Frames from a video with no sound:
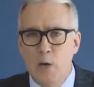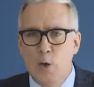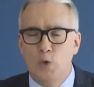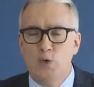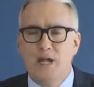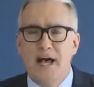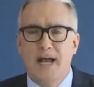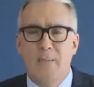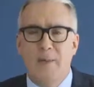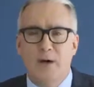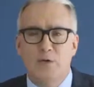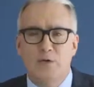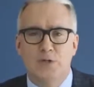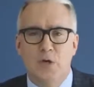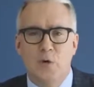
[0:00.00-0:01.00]
who lied
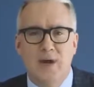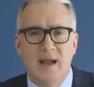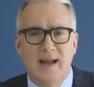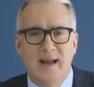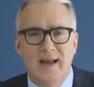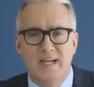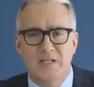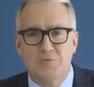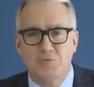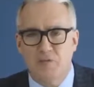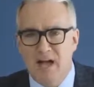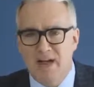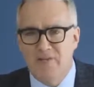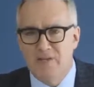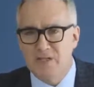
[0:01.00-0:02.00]
about donating his
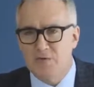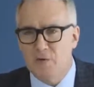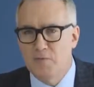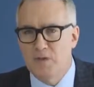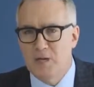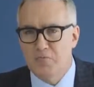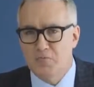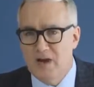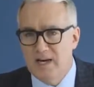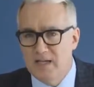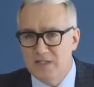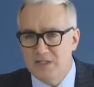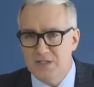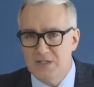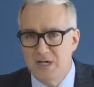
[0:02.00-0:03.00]
profits from The
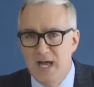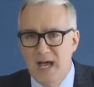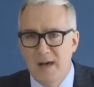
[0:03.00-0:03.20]
Apprentice,